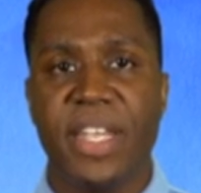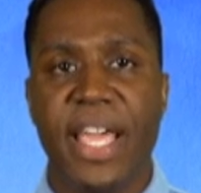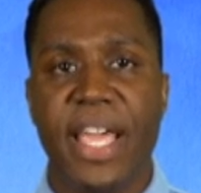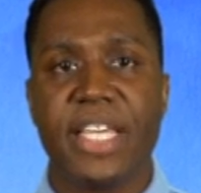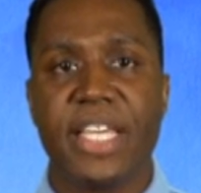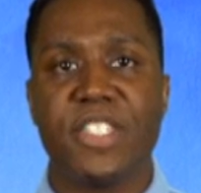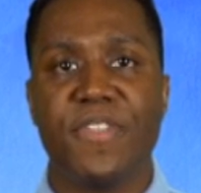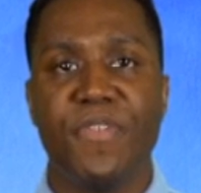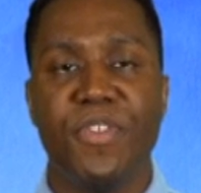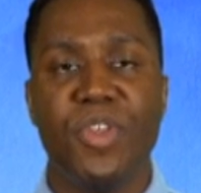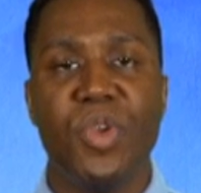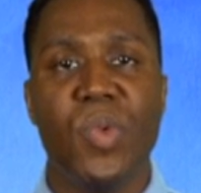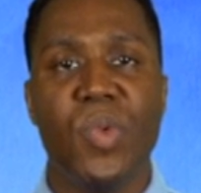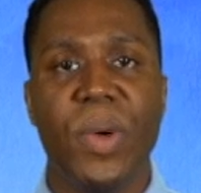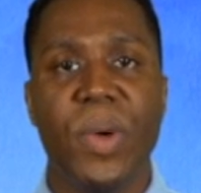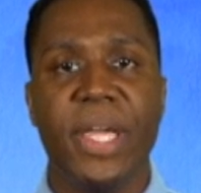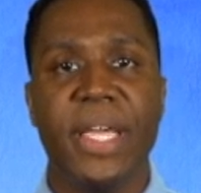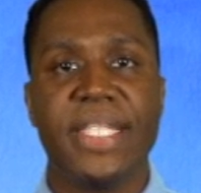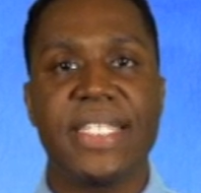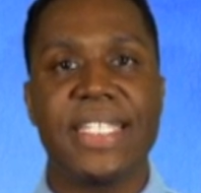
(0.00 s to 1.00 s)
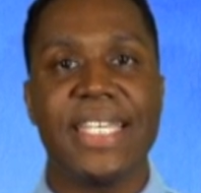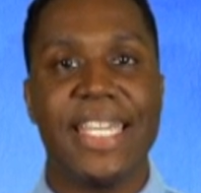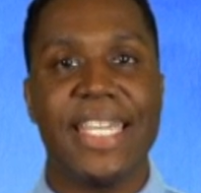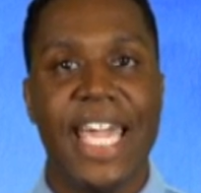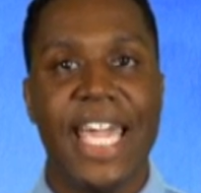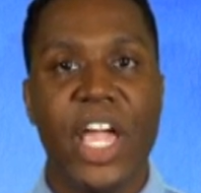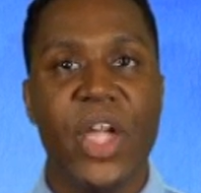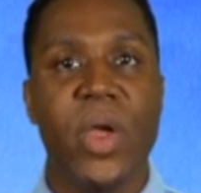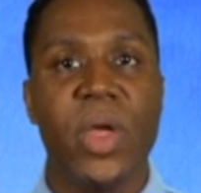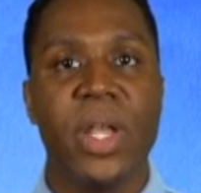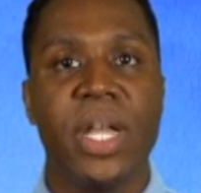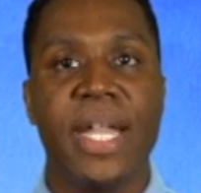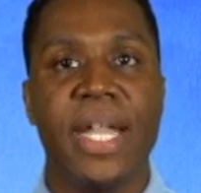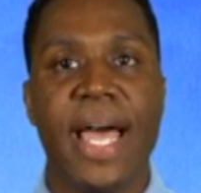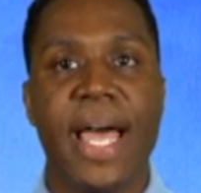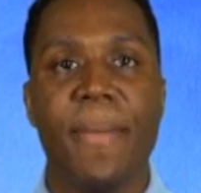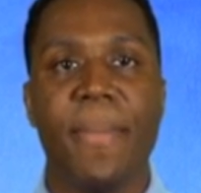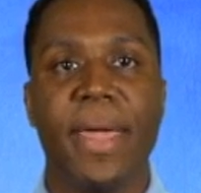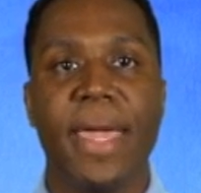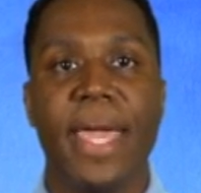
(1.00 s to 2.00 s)
next few weeks, Garrett and
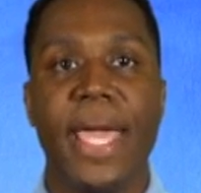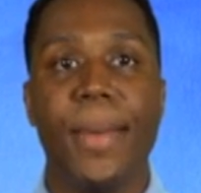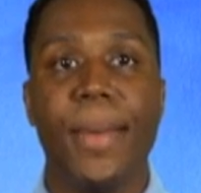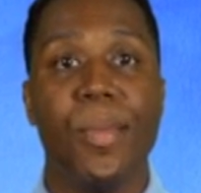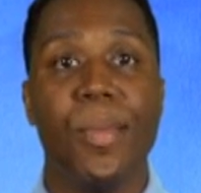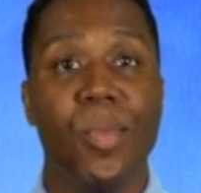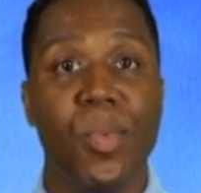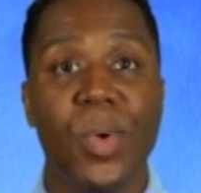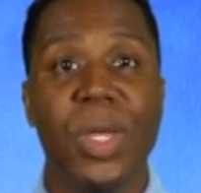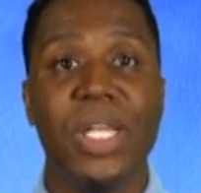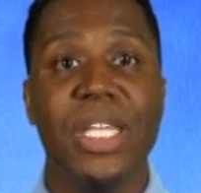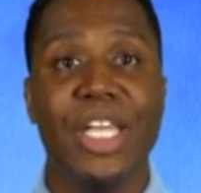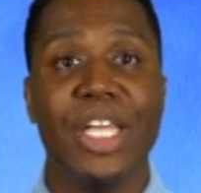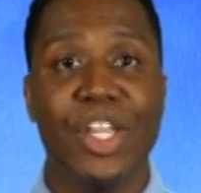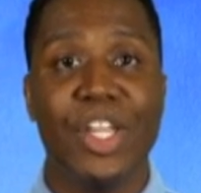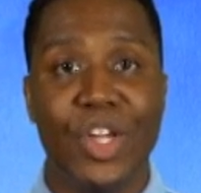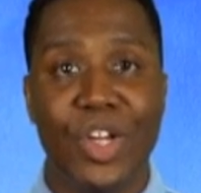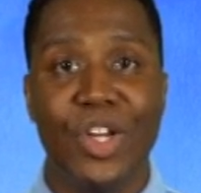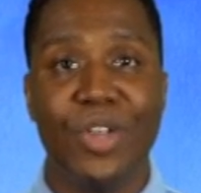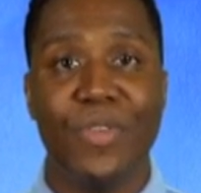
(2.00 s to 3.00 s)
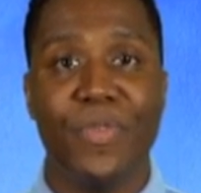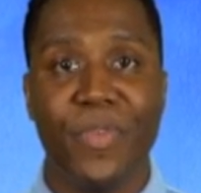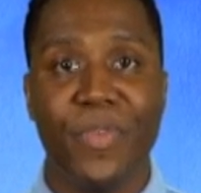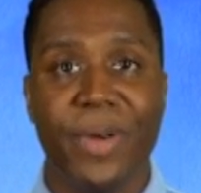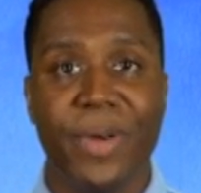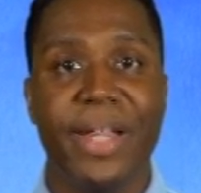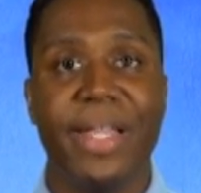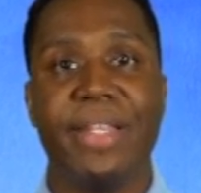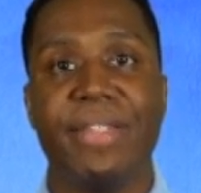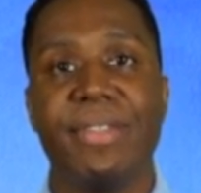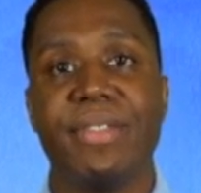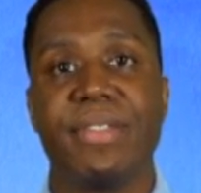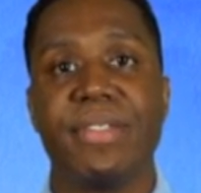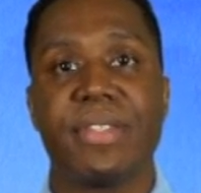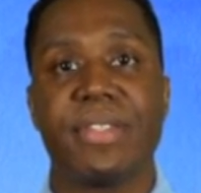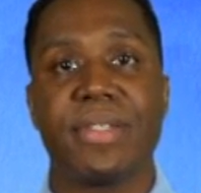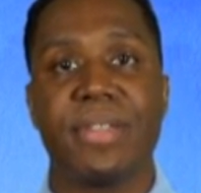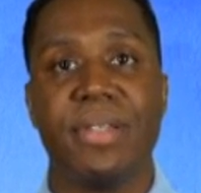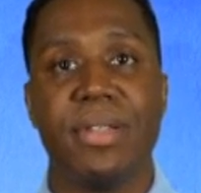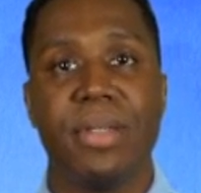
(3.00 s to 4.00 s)
I became really good
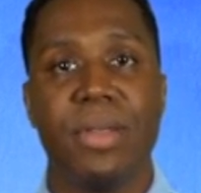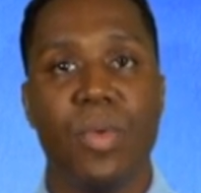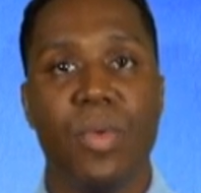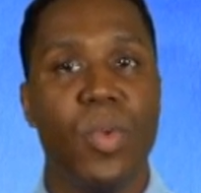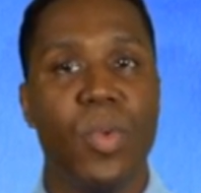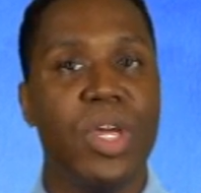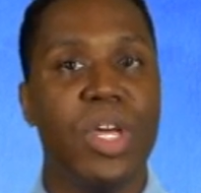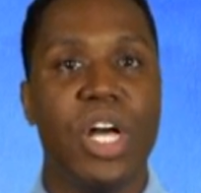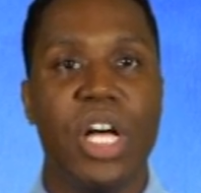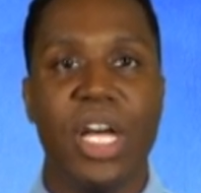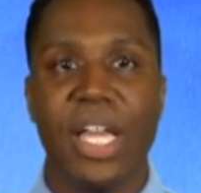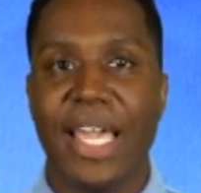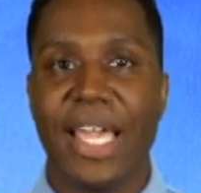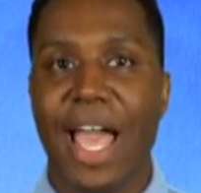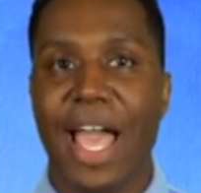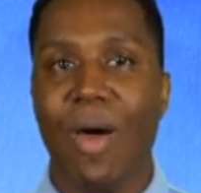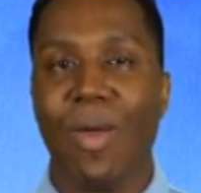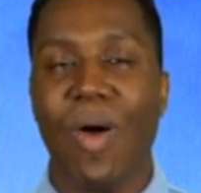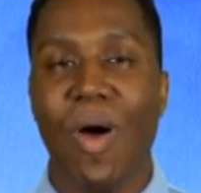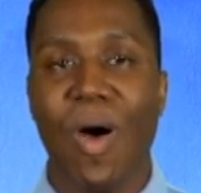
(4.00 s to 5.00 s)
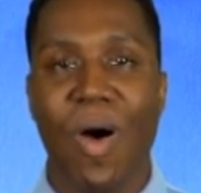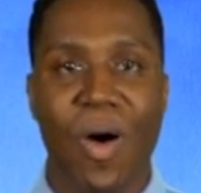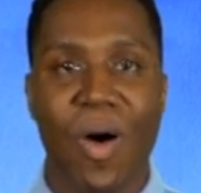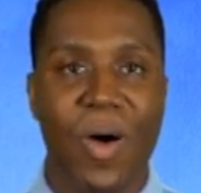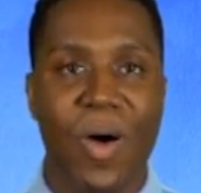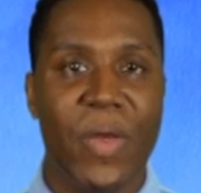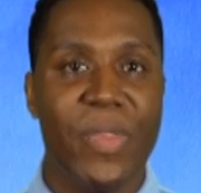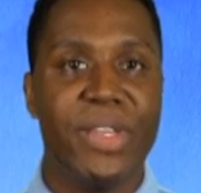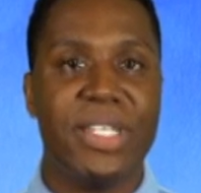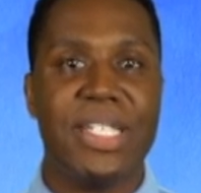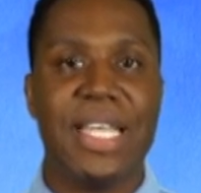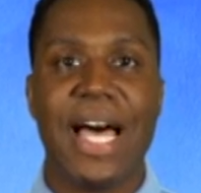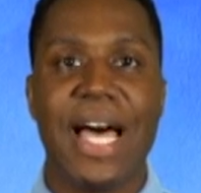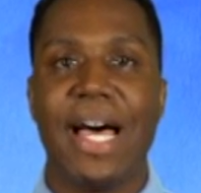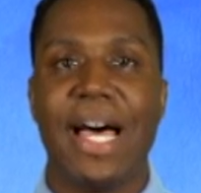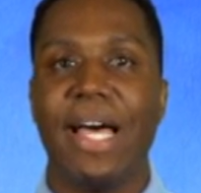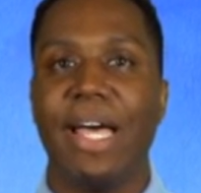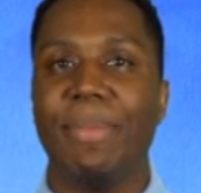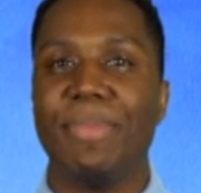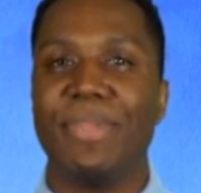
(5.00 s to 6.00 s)
friends. We hung out all the
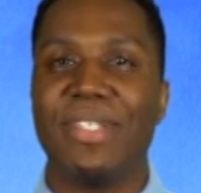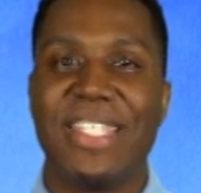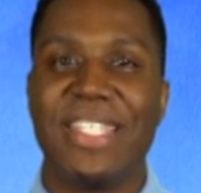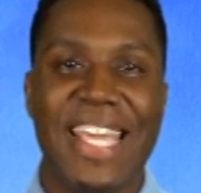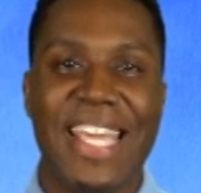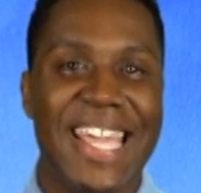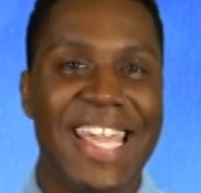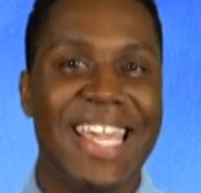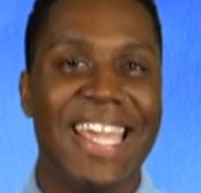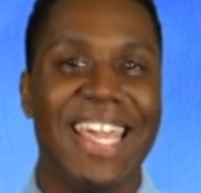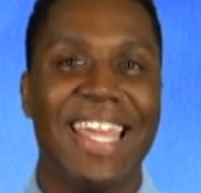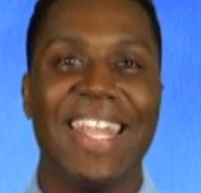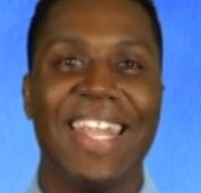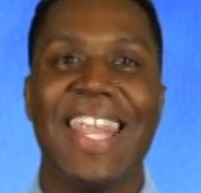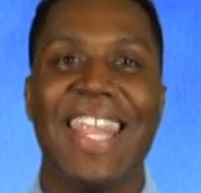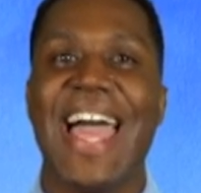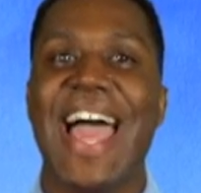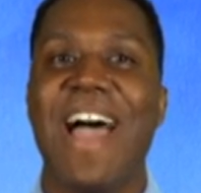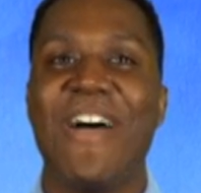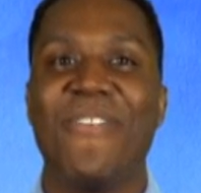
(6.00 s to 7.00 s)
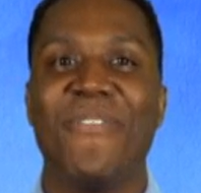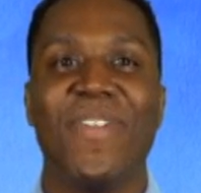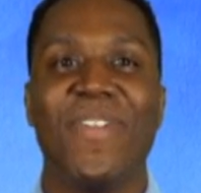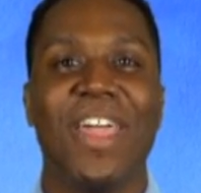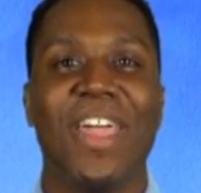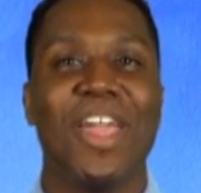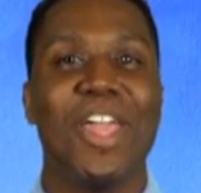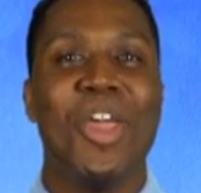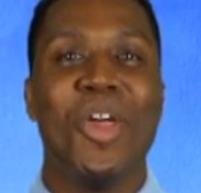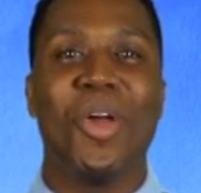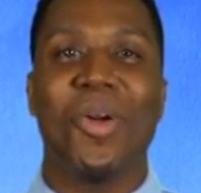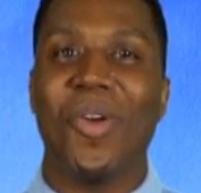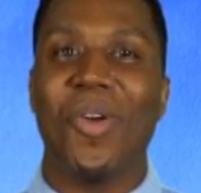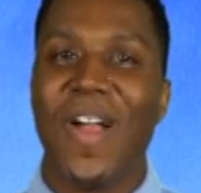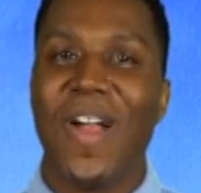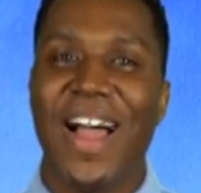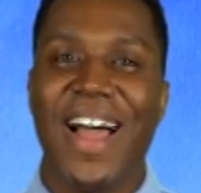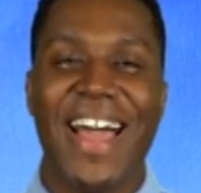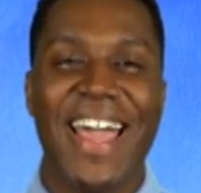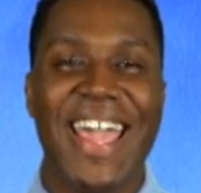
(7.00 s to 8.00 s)
time, singing, laughing,
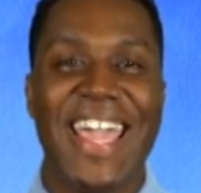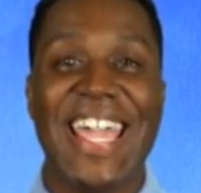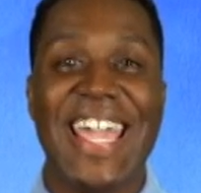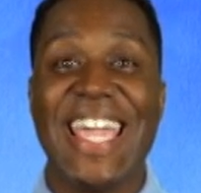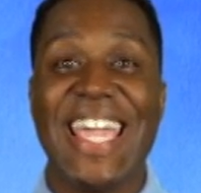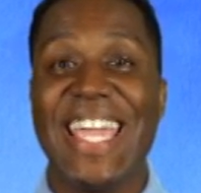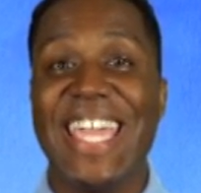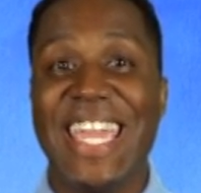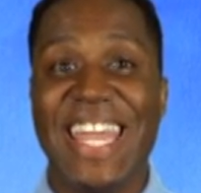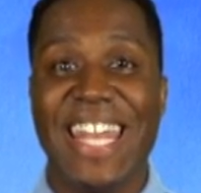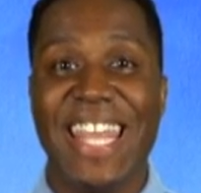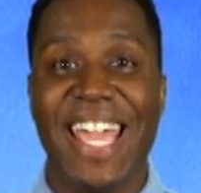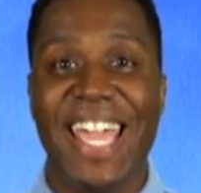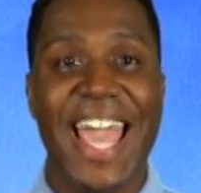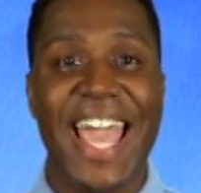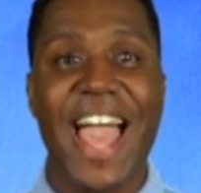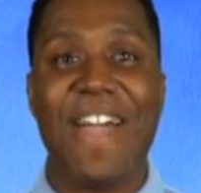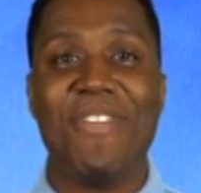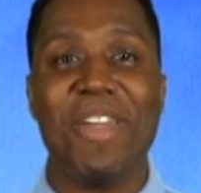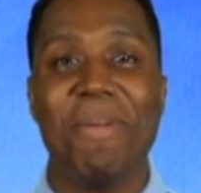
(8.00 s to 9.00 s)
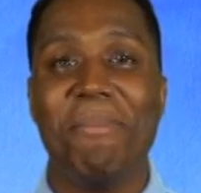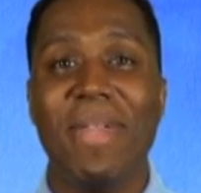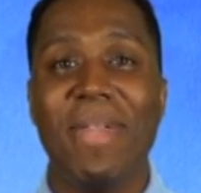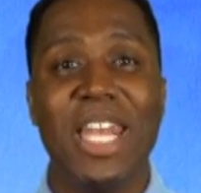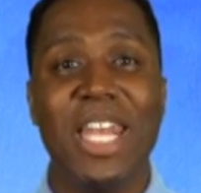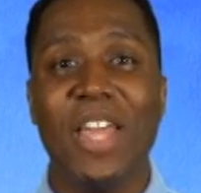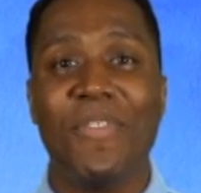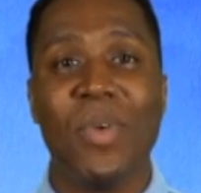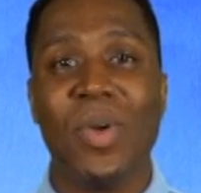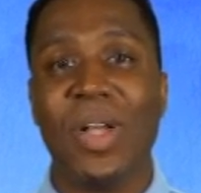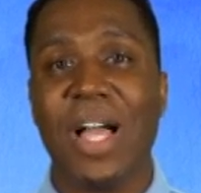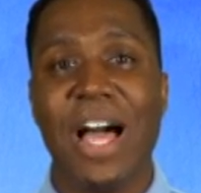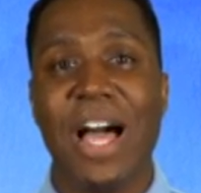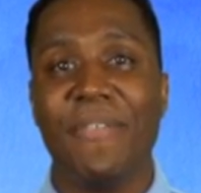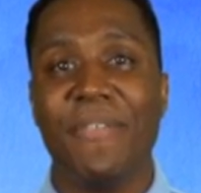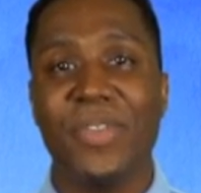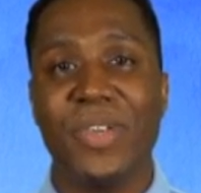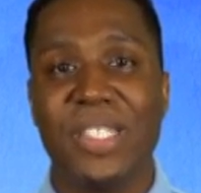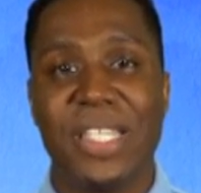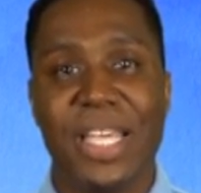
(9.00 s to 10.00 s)
crying, eating, having meaningful
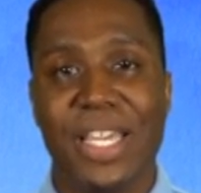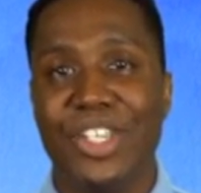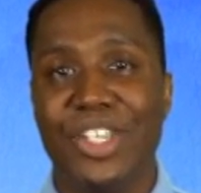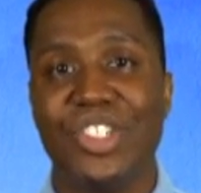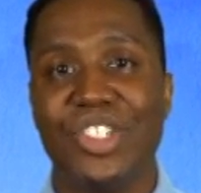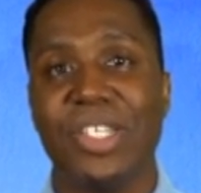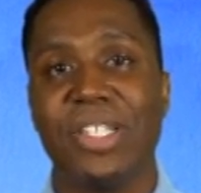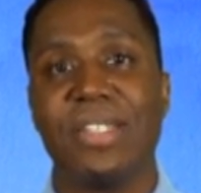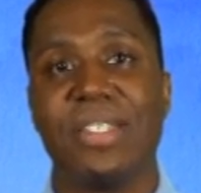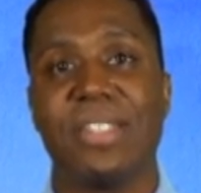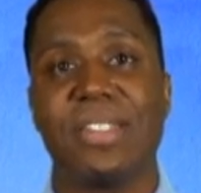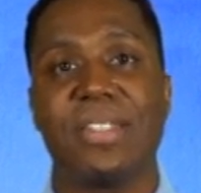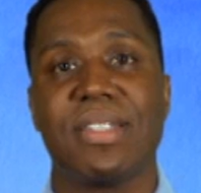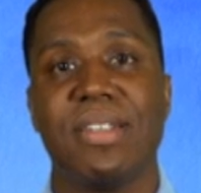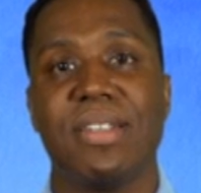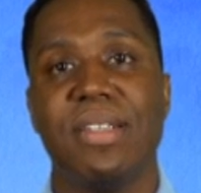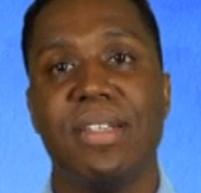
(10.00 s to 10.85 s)
conversations.